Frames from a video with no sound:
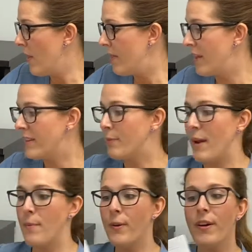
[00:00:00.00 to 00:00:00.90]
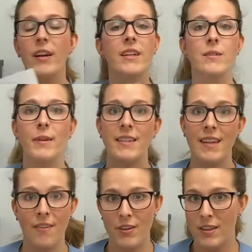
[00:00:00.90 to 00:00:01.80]
This paper explains
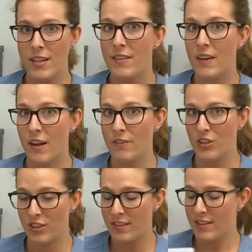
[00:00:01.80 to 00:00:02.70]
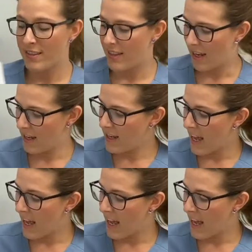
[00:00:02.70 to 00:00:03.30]
everything that I've just said,